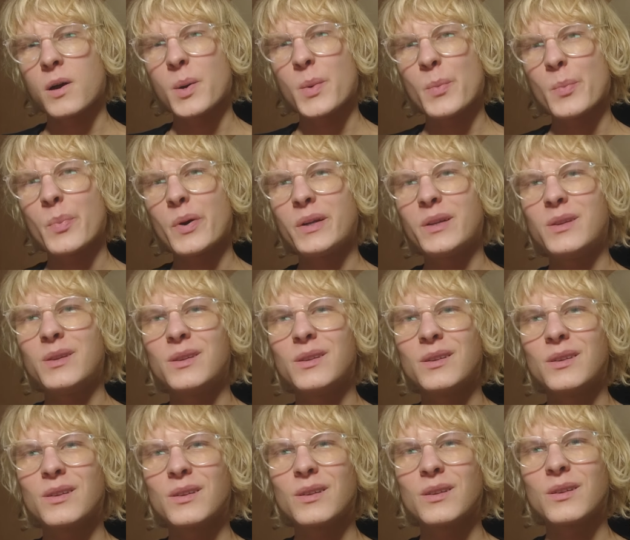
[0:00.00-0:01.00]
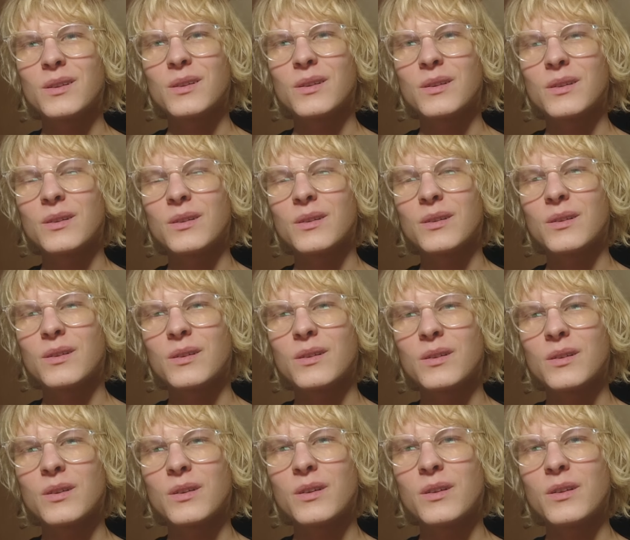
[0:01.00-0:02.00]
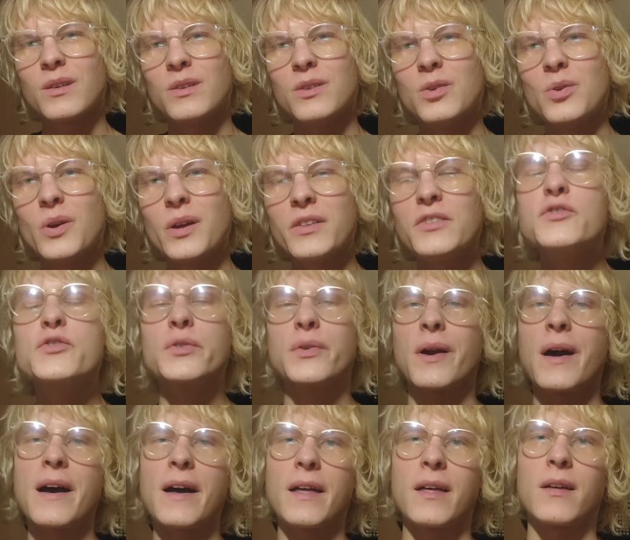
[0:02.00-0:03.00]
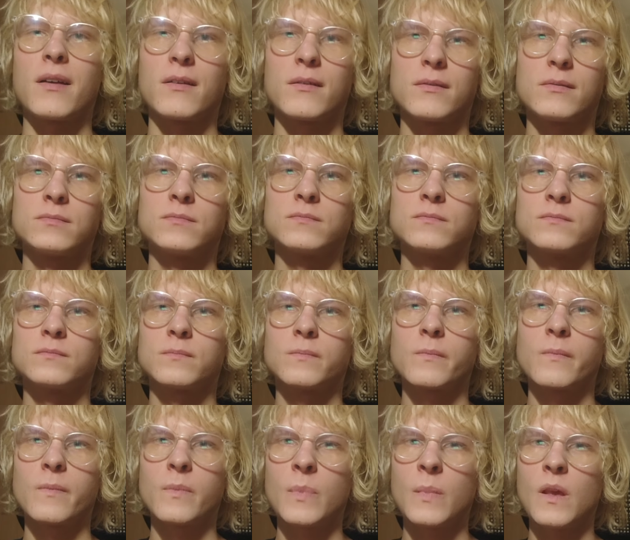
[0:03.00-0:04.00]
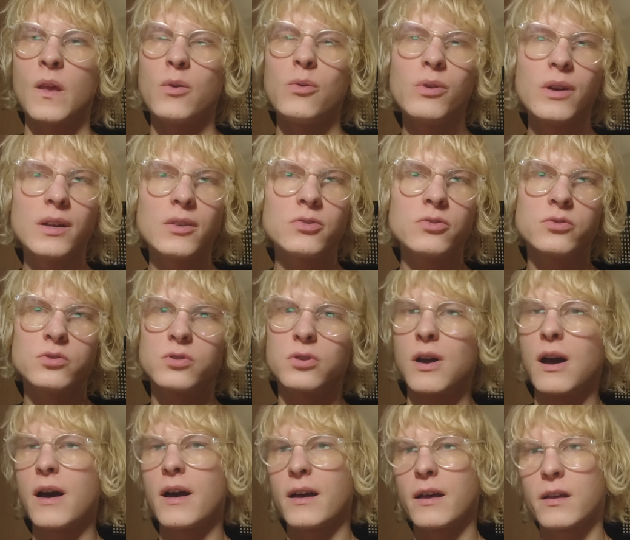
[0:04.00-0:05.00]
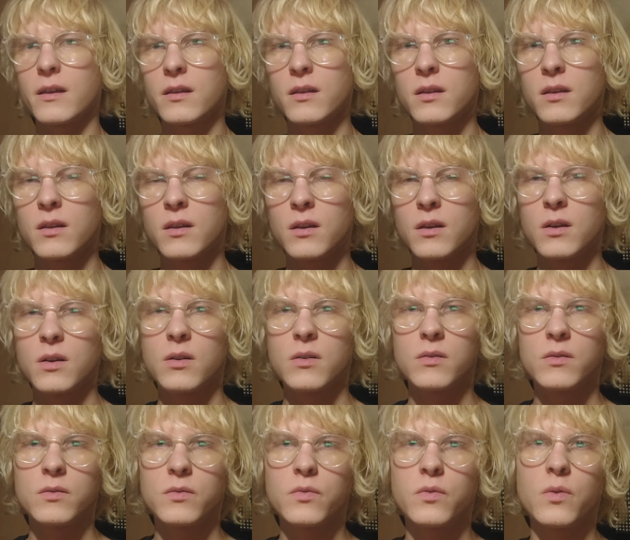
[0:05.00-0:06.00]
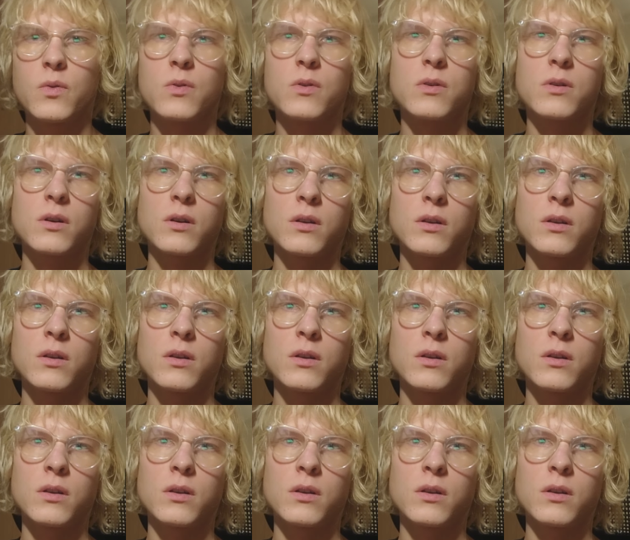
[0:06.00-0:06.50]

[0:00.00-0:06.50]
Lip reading: but you can try. You can try for